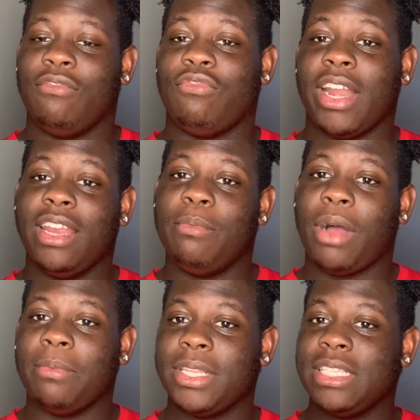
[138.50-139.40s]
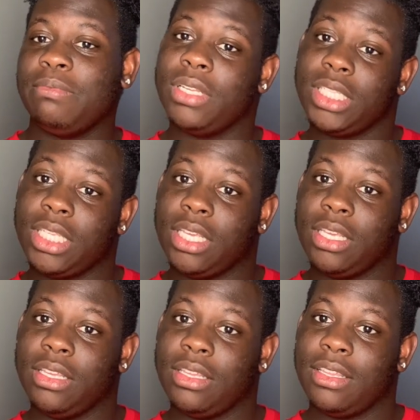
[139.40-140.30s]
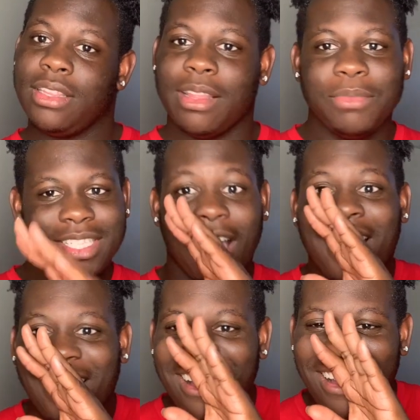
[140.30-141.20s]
ready to pop this pussy. Let me stop.